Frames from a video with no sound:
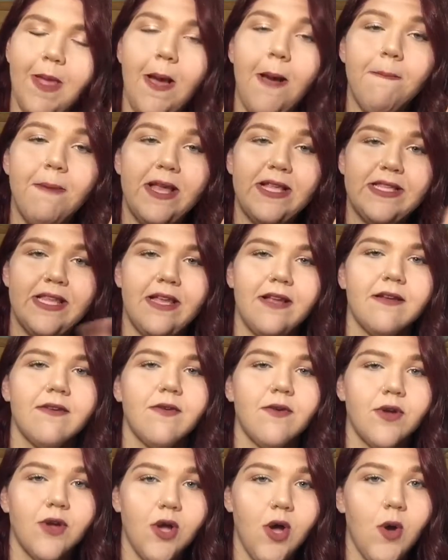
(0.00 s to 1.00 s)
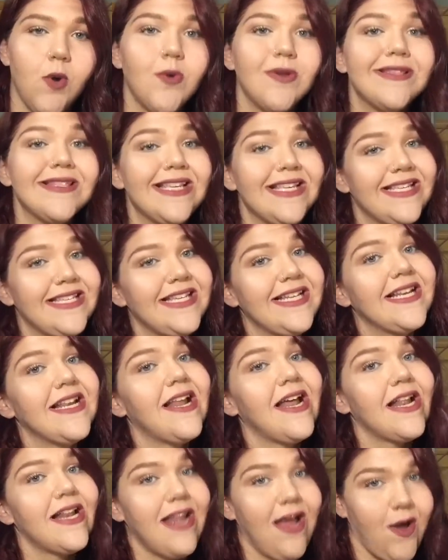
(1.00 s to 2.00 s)
amazing. Go
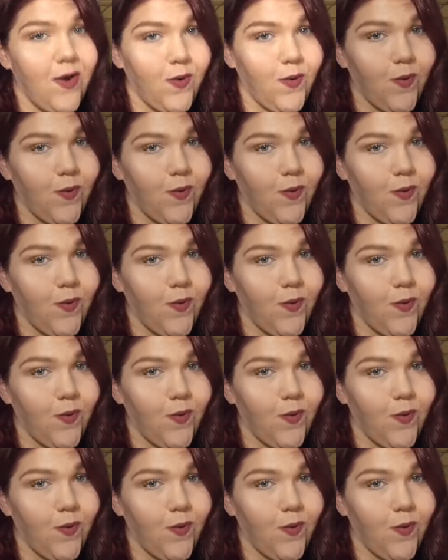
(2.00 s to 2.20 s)
listen now.